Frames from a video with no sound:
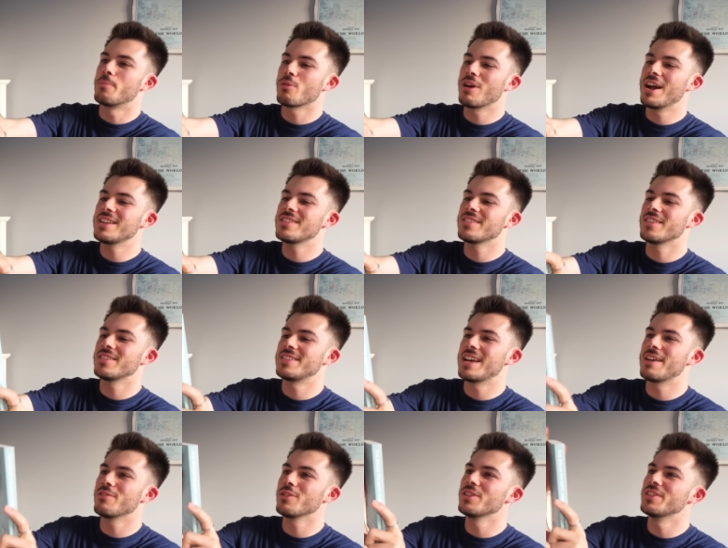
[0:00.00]
Bread the
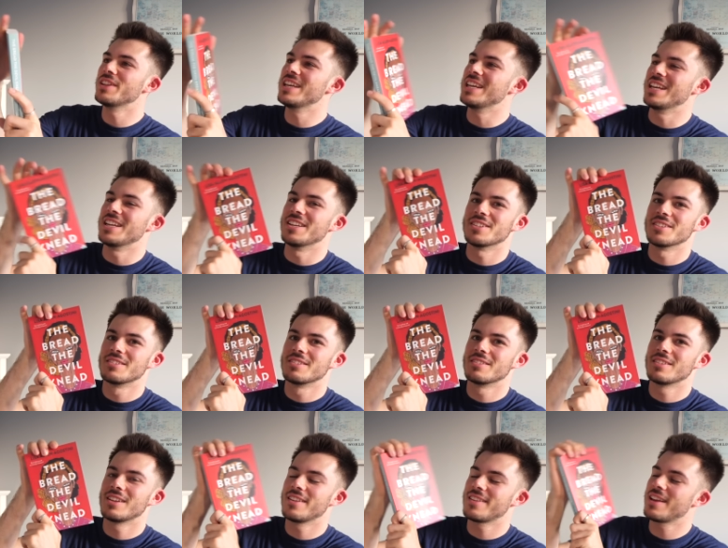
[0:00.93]
Devil Knead.
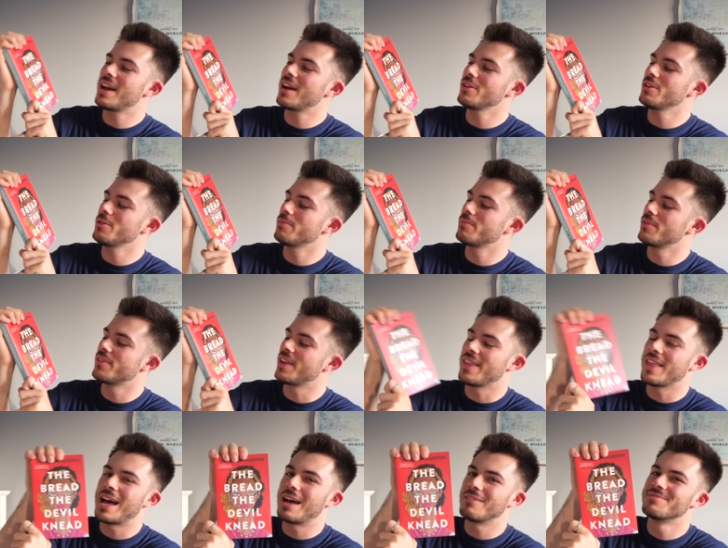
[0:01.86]
Is that how you say that?